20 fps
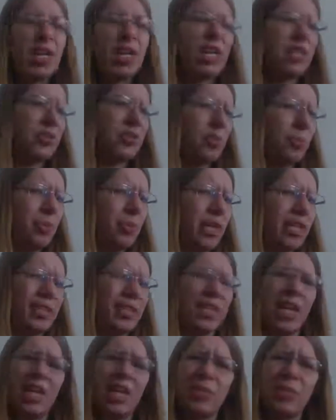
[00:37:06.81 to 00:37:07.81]
He doesn't reply to
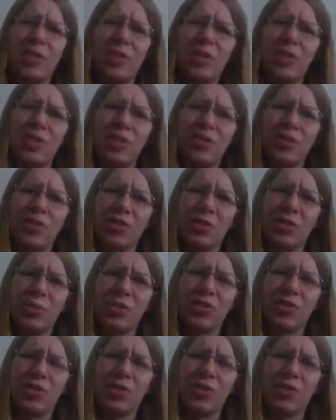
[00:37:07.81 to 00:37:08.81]
text messages for some
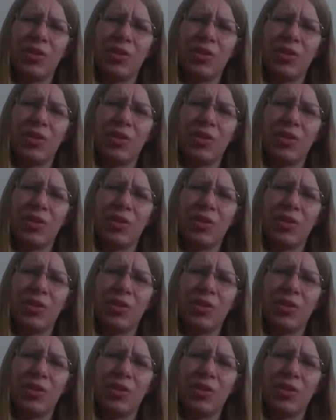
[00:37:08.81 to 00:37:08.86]
reason.